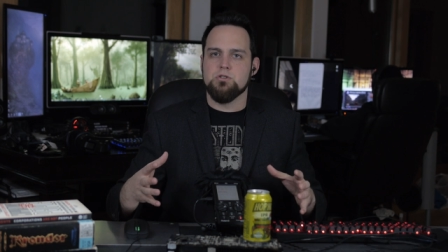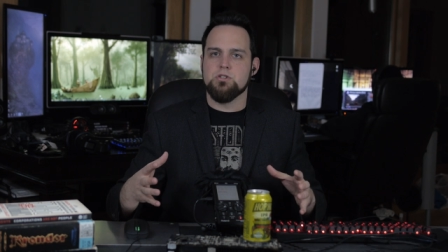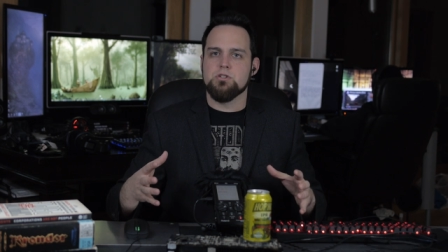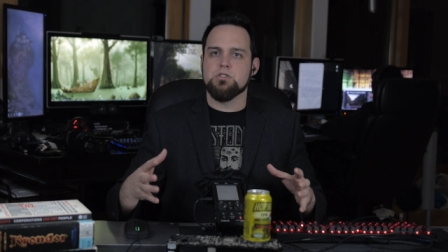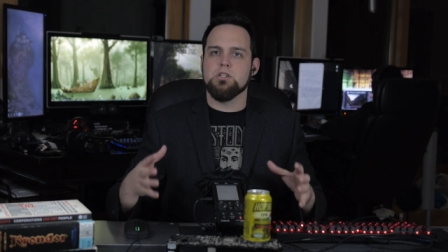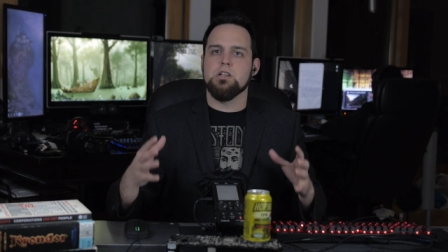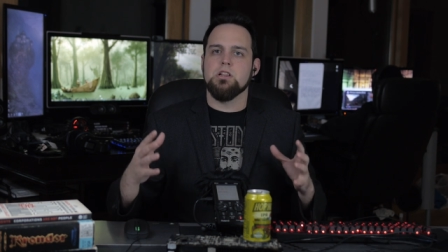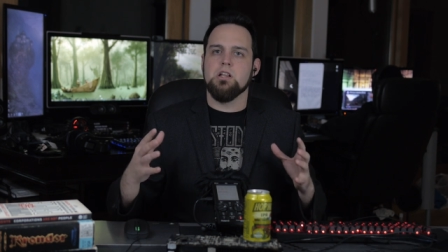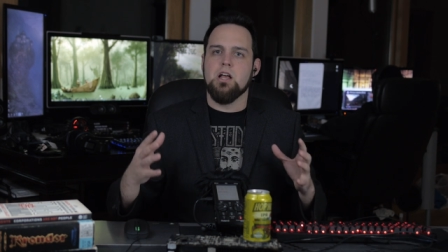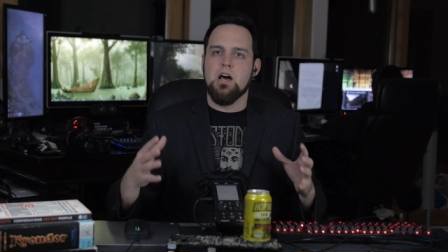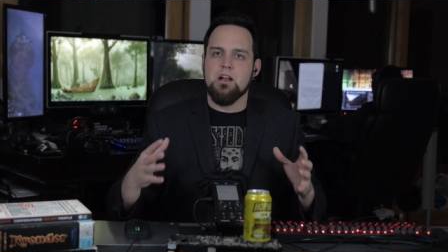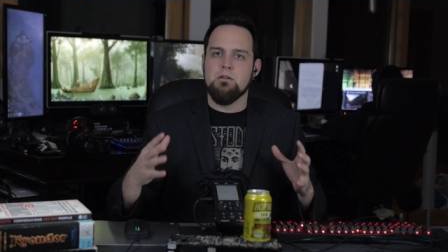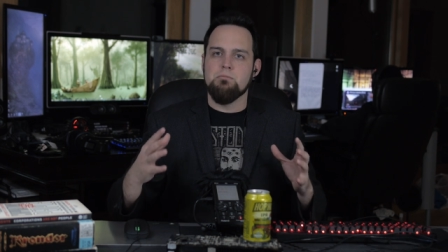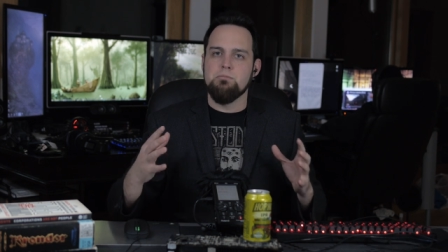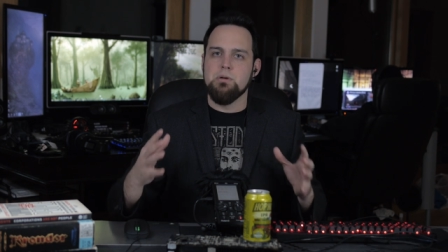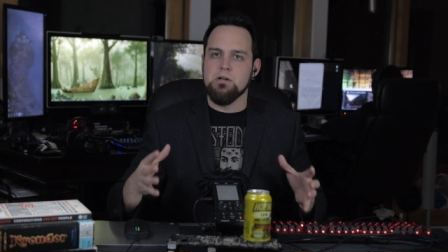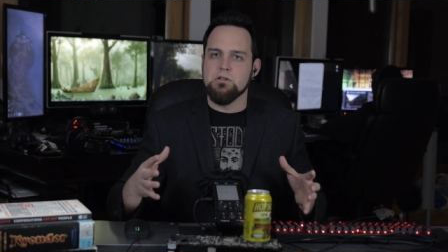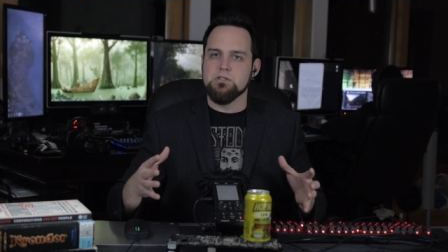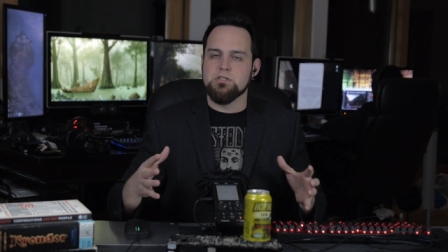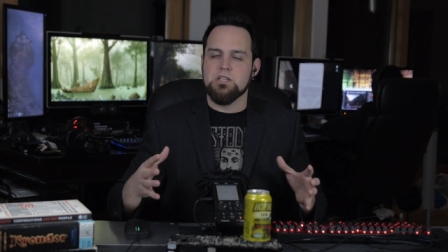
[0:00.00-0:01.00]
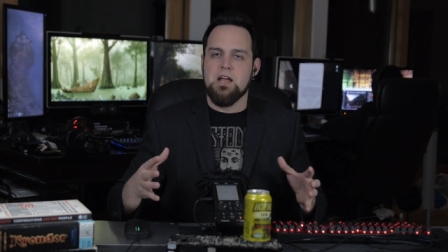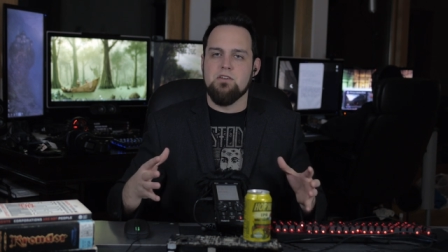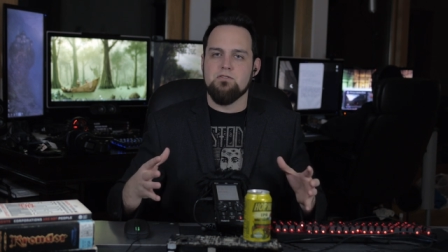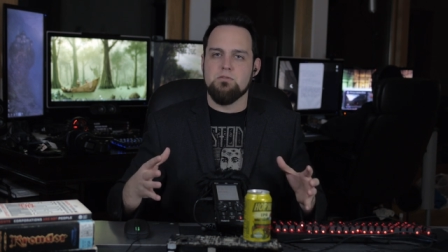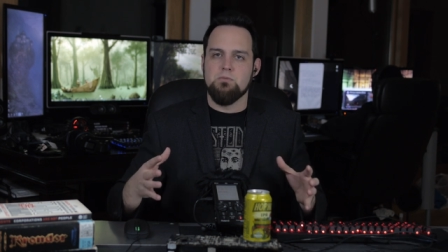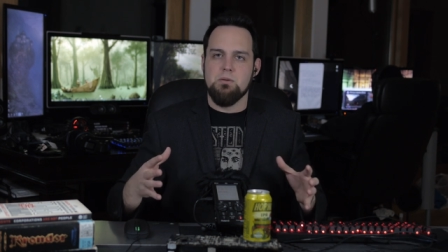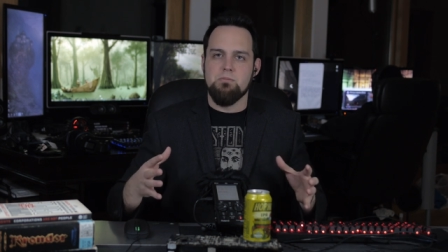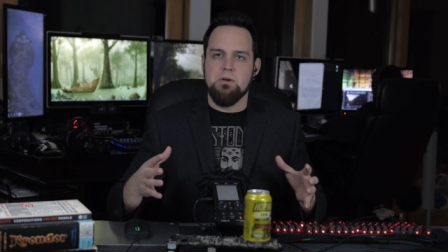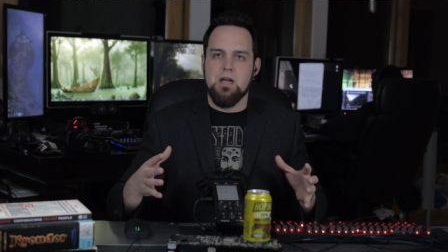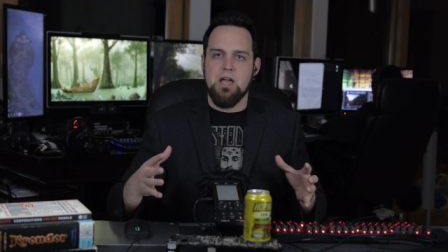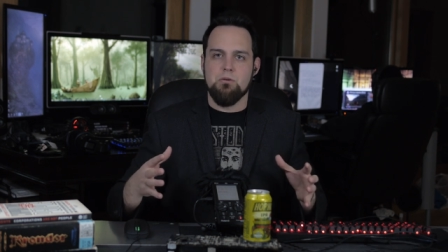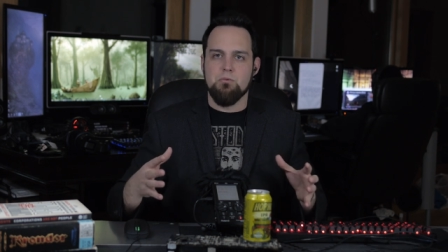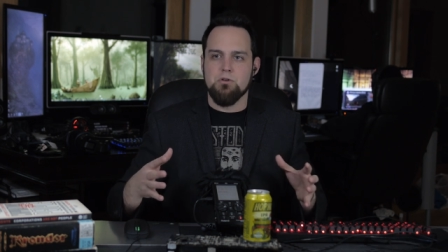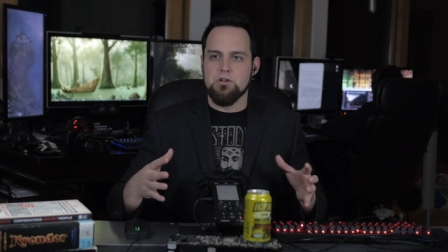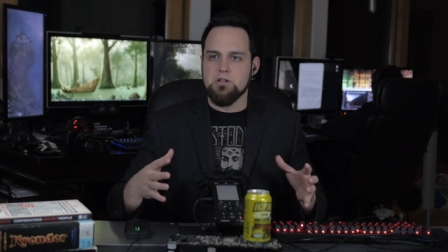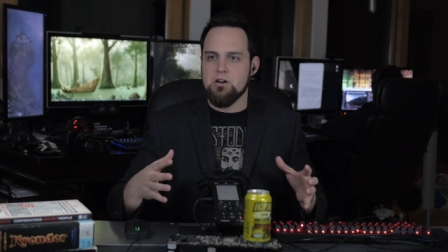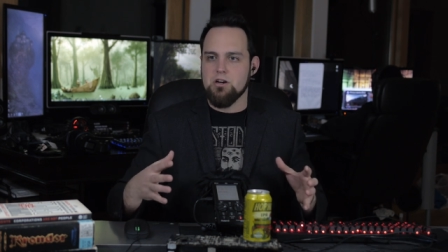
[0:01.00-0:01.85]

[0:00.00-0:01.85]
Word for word: So there's a lot of bills that have to be paid.